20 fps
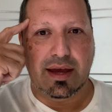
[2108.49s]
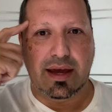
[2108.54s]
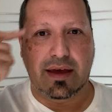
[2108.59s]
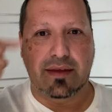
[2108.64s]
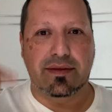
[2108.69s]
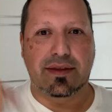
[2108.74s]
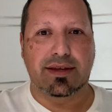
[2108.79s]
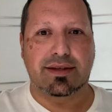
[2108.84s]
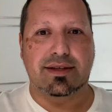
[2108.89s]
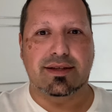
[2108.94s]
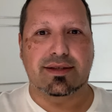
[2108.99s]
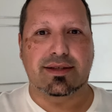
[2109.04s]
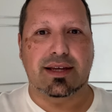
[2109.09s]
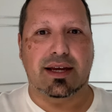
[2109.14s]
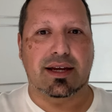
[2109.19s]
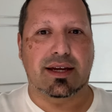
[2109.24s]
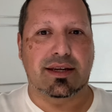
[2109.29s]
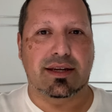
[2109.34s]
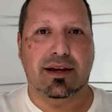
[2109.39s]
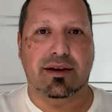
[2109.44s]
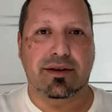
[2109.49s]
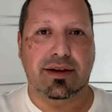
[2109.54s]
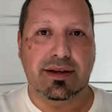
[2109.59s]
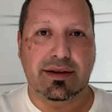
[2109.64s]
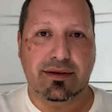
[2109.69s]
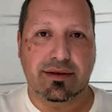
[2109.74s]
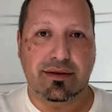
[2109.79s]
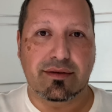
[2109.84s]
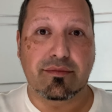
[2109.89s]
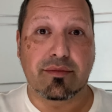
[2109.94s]
and this is secondary,
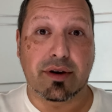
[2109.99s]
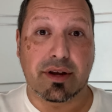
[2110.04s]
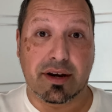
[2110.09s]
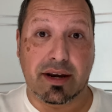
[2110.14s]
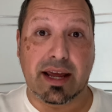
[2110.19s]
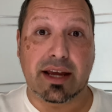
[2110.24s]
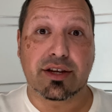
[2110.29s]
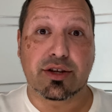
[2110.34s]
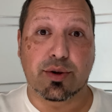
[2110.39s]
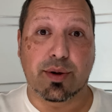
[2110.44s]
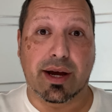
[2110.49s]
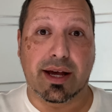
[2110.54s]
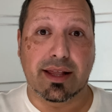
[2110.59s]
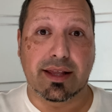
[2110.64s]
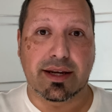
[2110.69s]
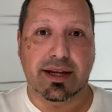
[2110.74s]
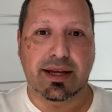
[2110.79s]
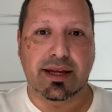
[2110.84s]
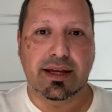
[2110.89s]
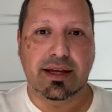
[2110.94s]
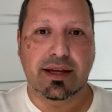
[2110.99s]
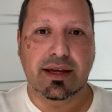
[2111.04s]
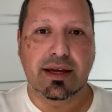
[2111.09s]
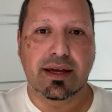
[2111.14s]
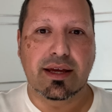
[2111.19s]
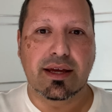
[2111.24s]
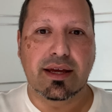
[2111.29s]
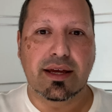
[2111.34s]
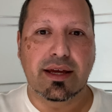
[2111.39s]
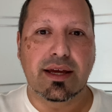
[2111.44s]
but in actuality,
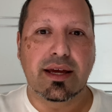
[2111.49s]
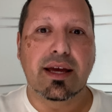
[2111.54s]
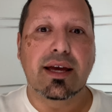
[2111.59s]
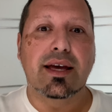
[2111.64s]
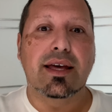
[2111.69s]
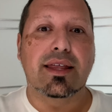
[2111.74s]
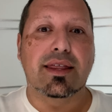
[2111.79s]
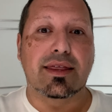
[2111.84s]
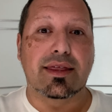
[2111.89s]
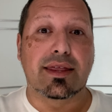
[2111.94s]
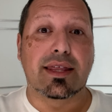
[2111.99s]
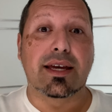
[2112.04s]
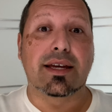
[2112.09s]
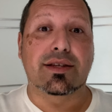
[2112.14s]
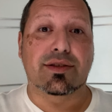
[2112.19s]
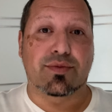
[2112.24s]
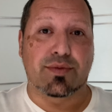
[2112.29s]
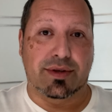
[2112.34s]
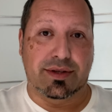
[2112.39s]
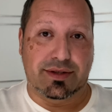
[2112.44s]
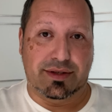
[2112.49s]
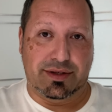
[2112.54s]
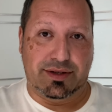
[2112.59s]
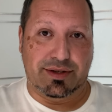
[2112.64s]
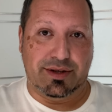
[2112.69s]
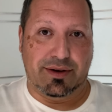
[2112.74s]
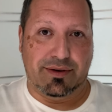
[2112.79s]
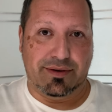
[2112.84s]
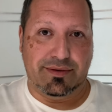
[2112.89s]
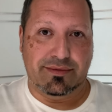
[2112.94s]
this runs the
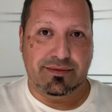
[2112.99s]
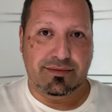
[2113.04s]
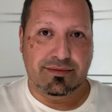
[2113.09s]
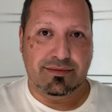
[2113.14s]
show.